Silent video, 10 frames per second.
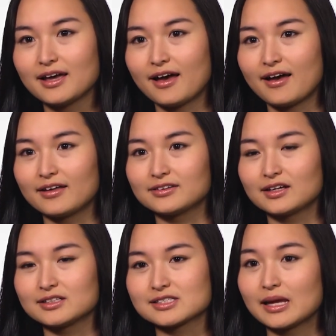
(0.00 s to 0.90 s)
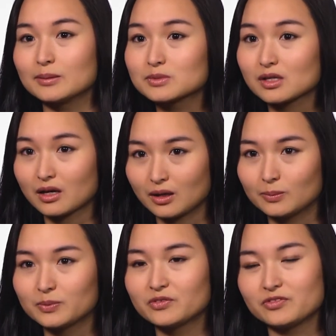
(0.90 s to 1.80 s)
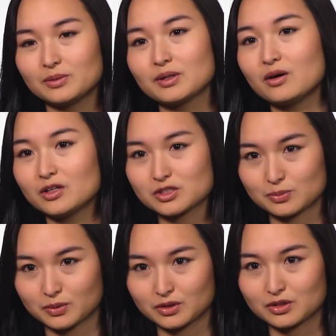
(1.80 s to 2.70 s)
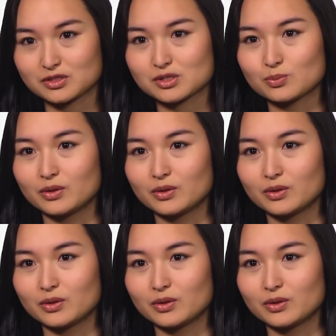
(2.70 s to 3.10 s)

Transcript: uh, that is aimed to help female entrepreneurs